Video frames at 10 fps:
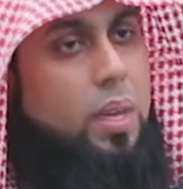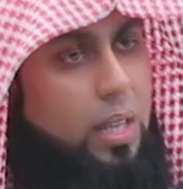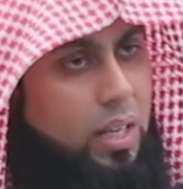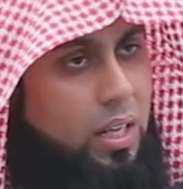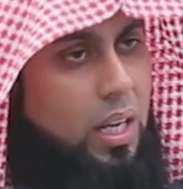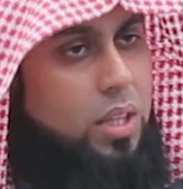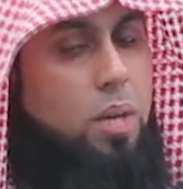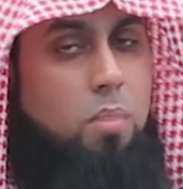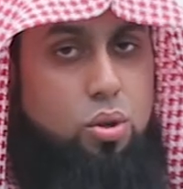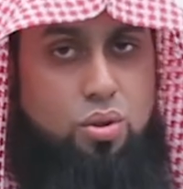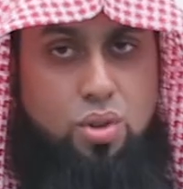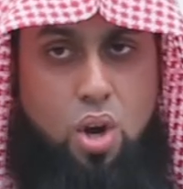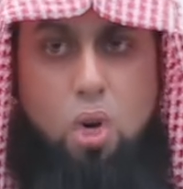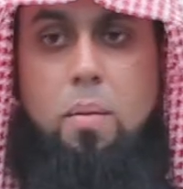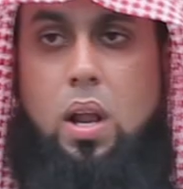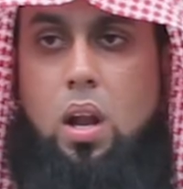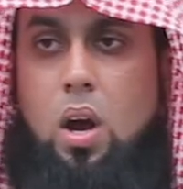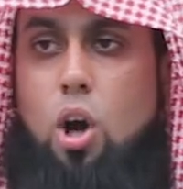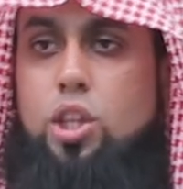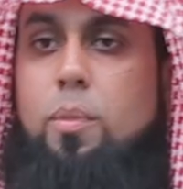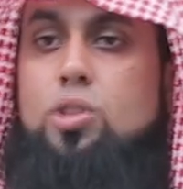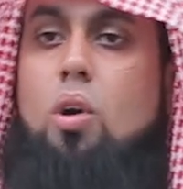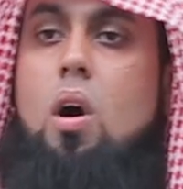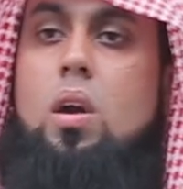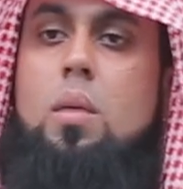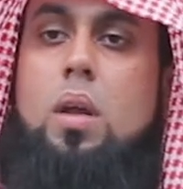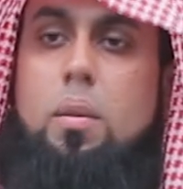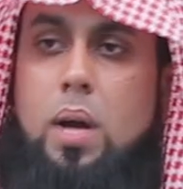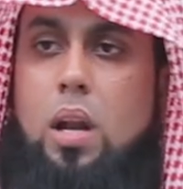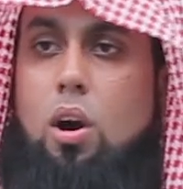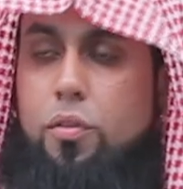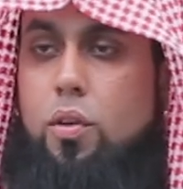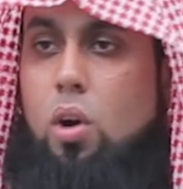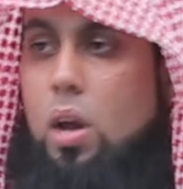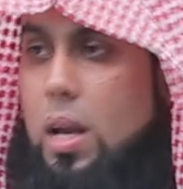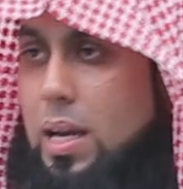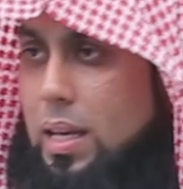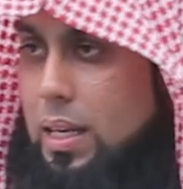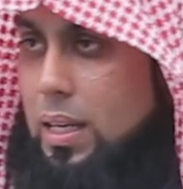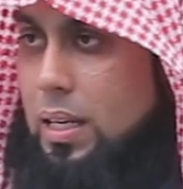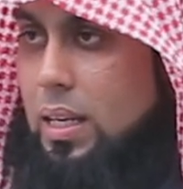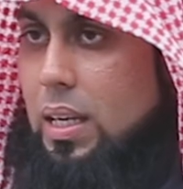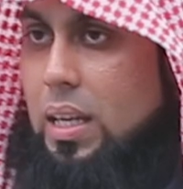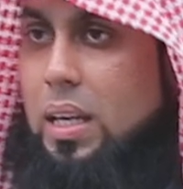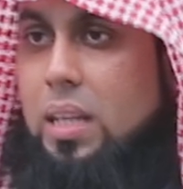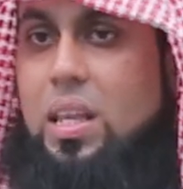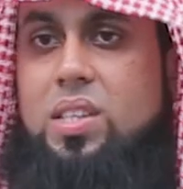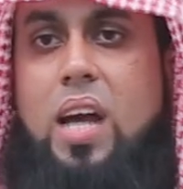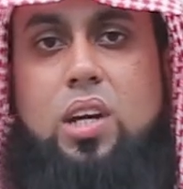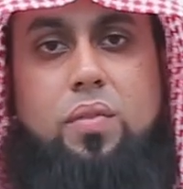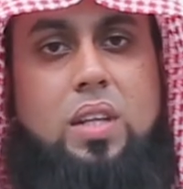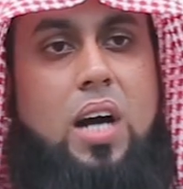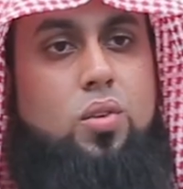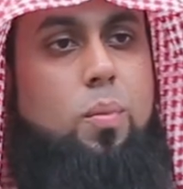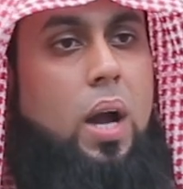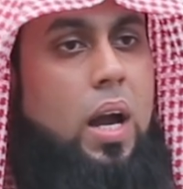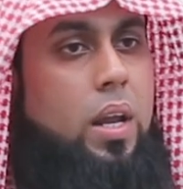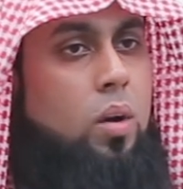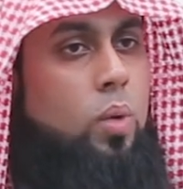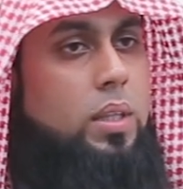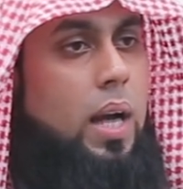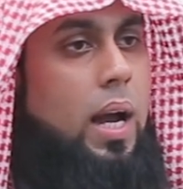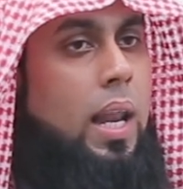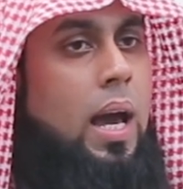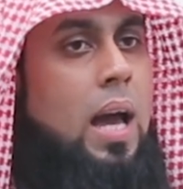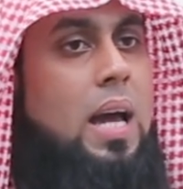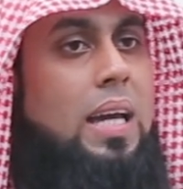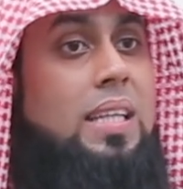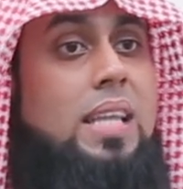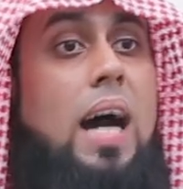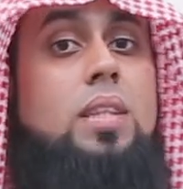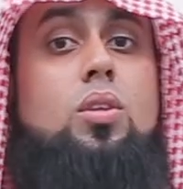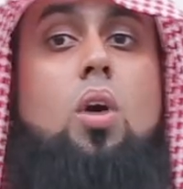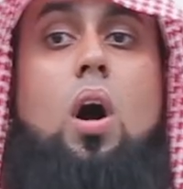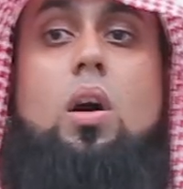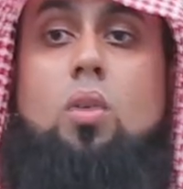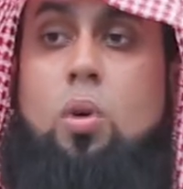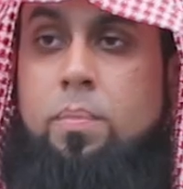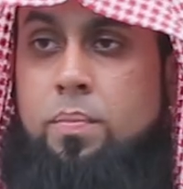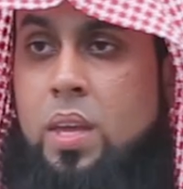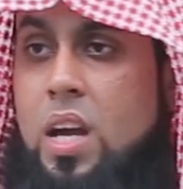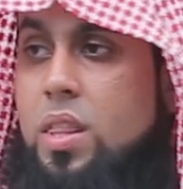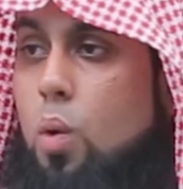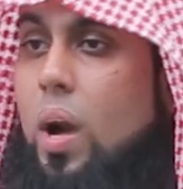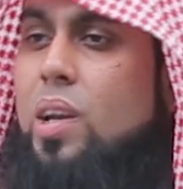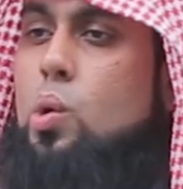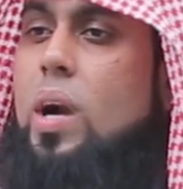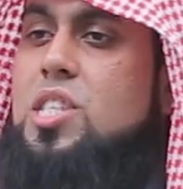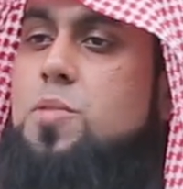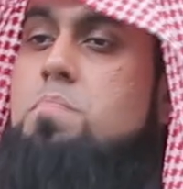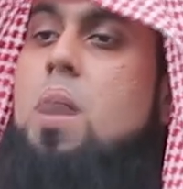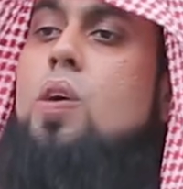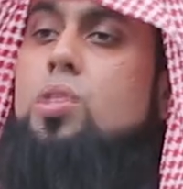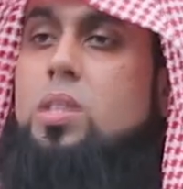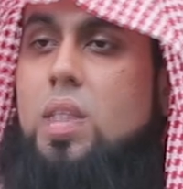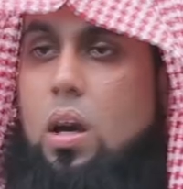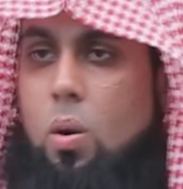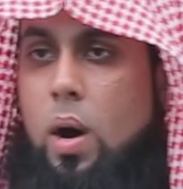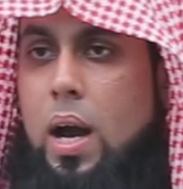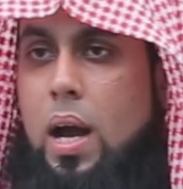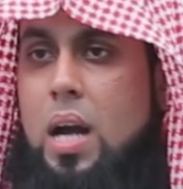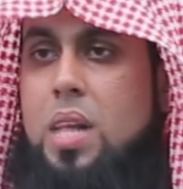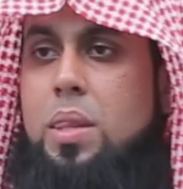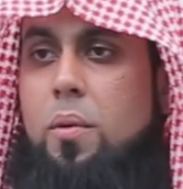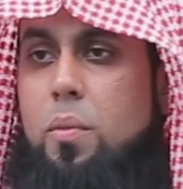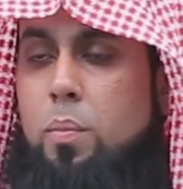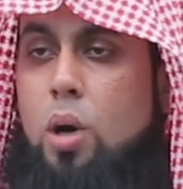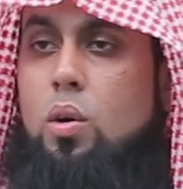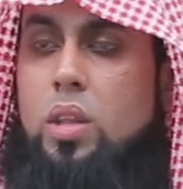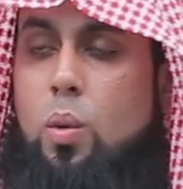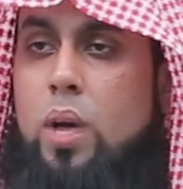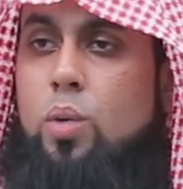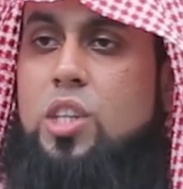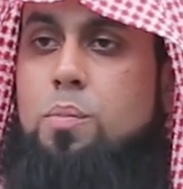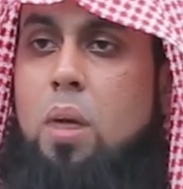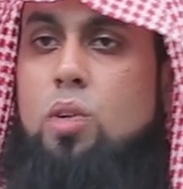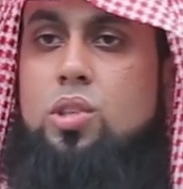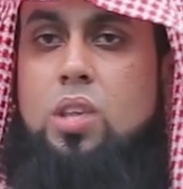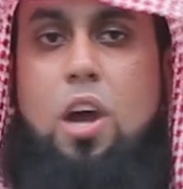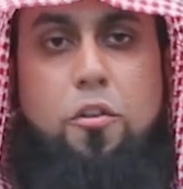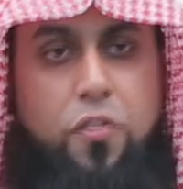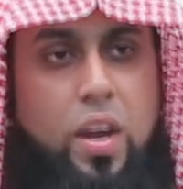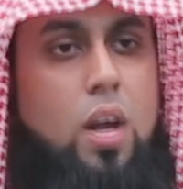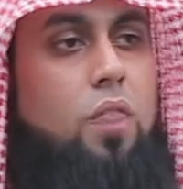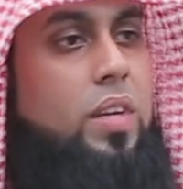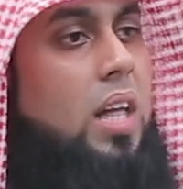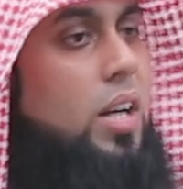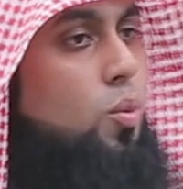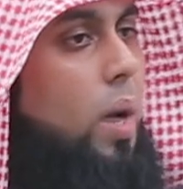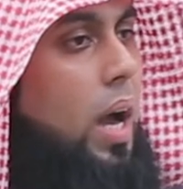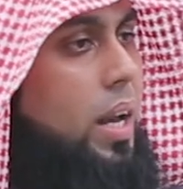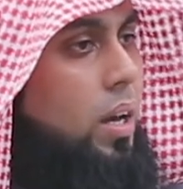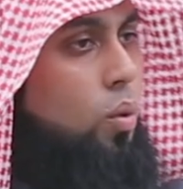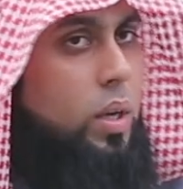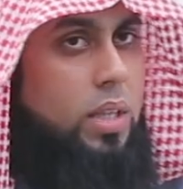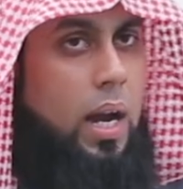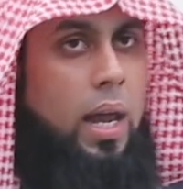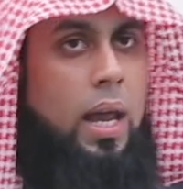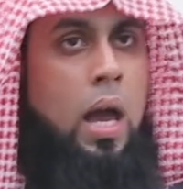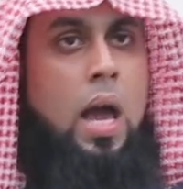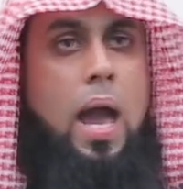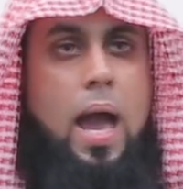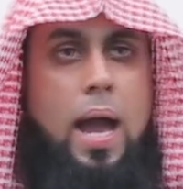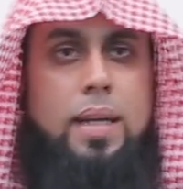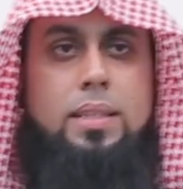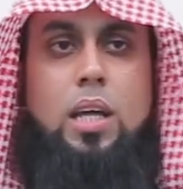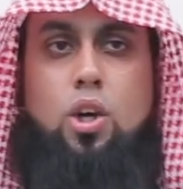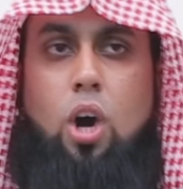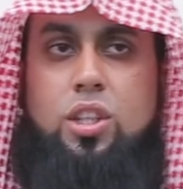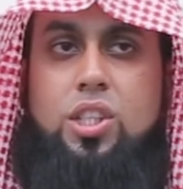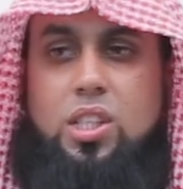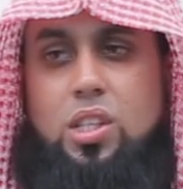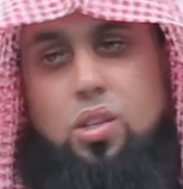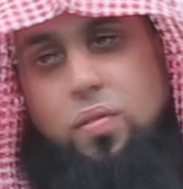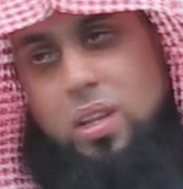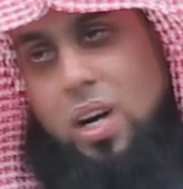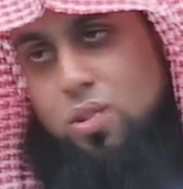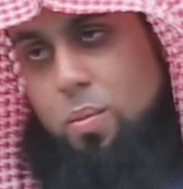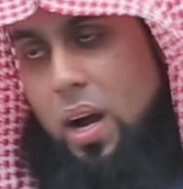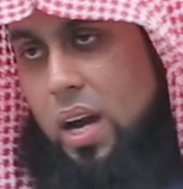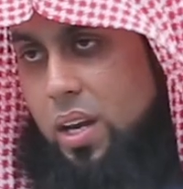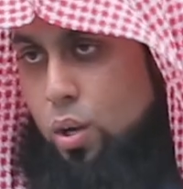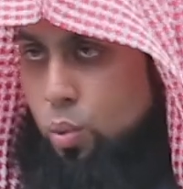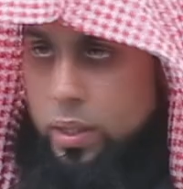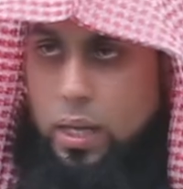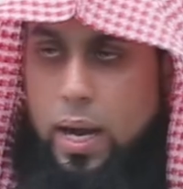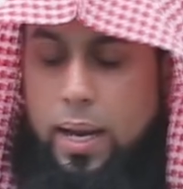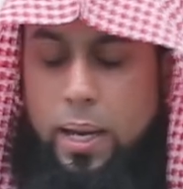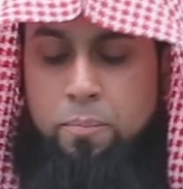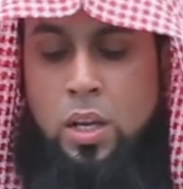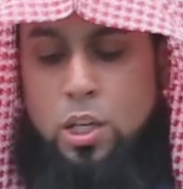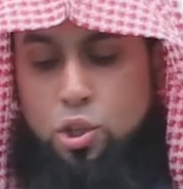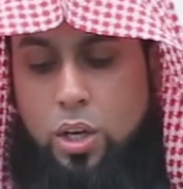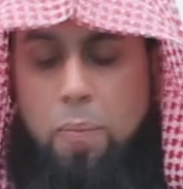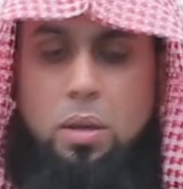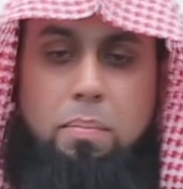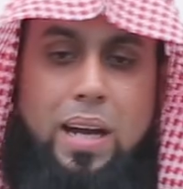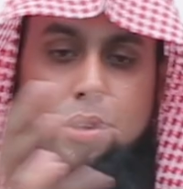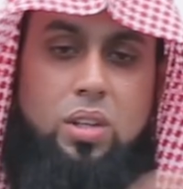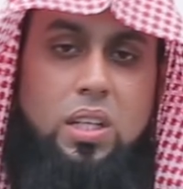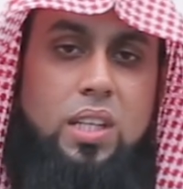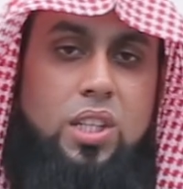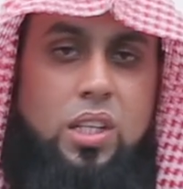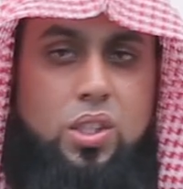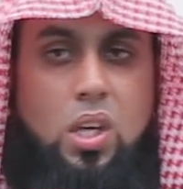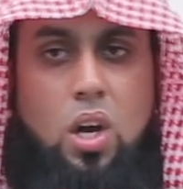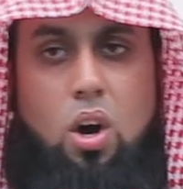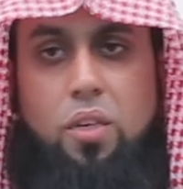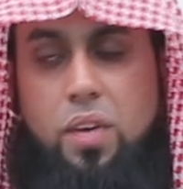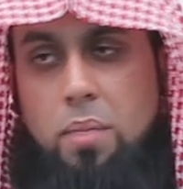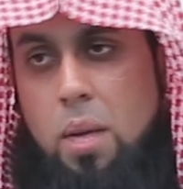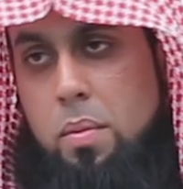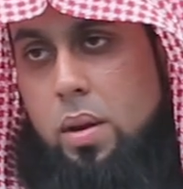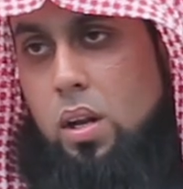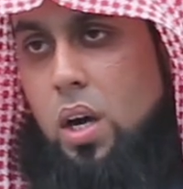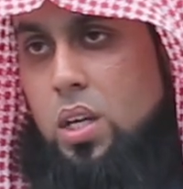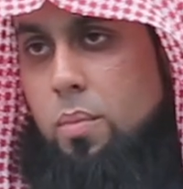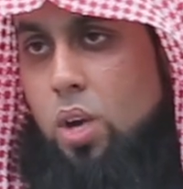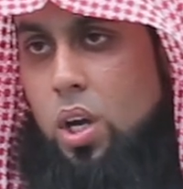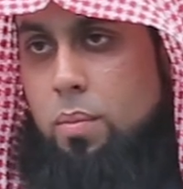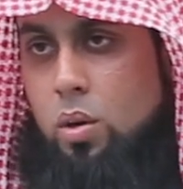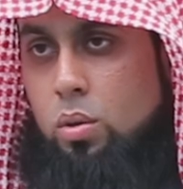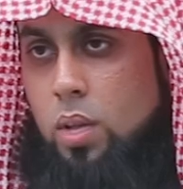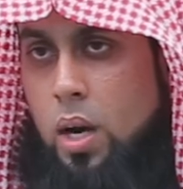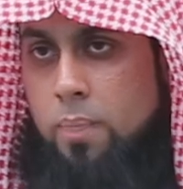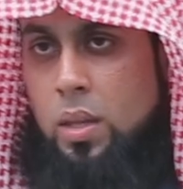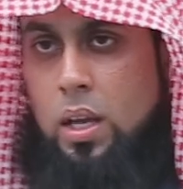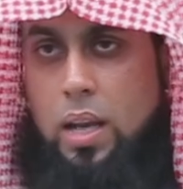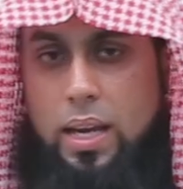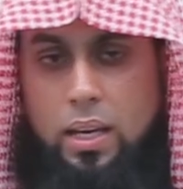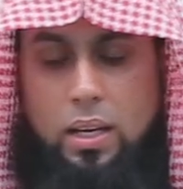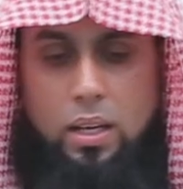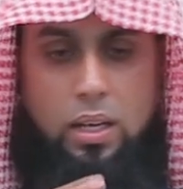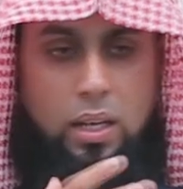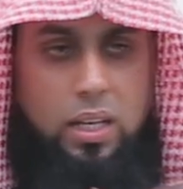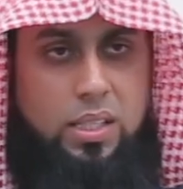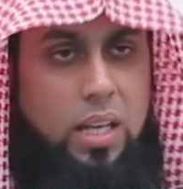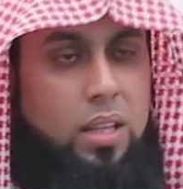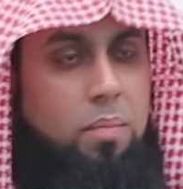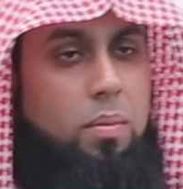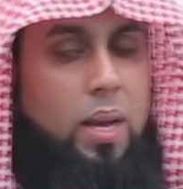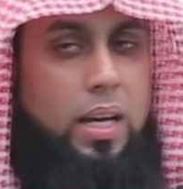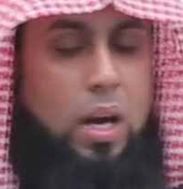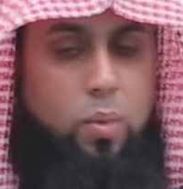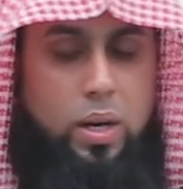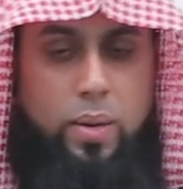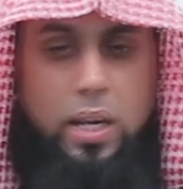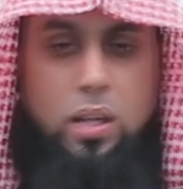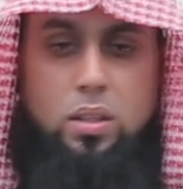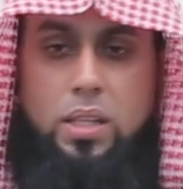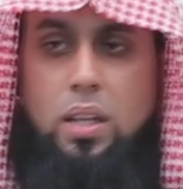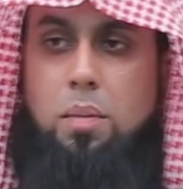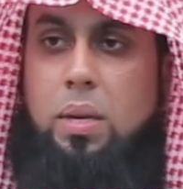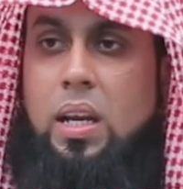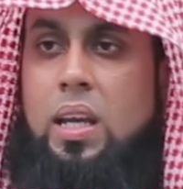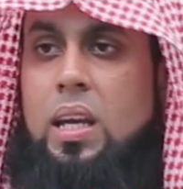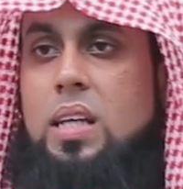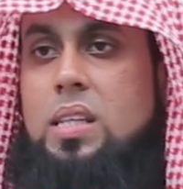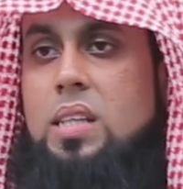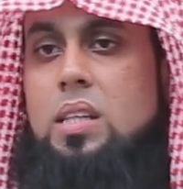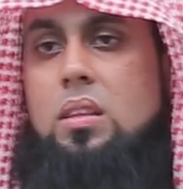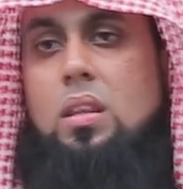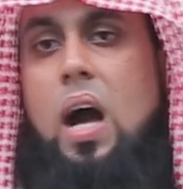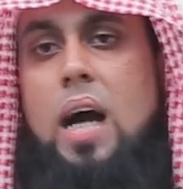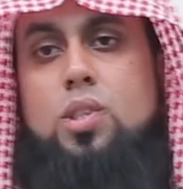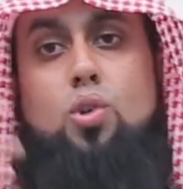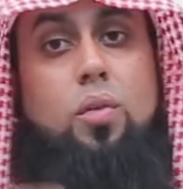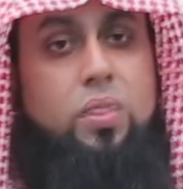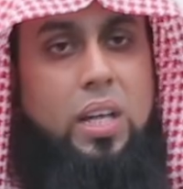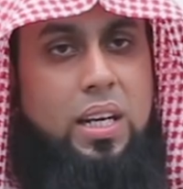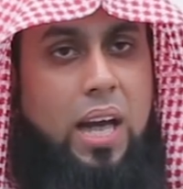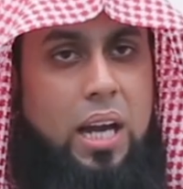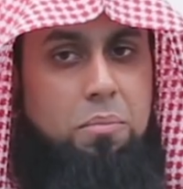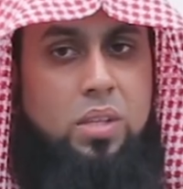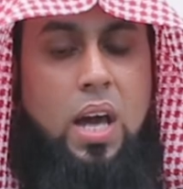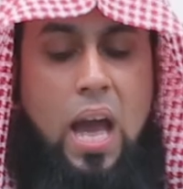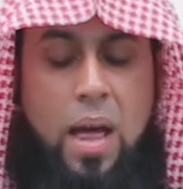that indeed the most noble or the most honorable of you all in the sight of Allah subhanahu wa ta'ala is atqakum, the one who has most taqwa, the, mo, the one who has most fear of Allah subhanahu wa ta'ala and the consciousness of Allah subhanahu wa ta'ala. So coming back to the teachings of Imam Ibn al-Qayyim rahimahullah, like he said in the like what I said in the beginning, he says that hearts are of three types.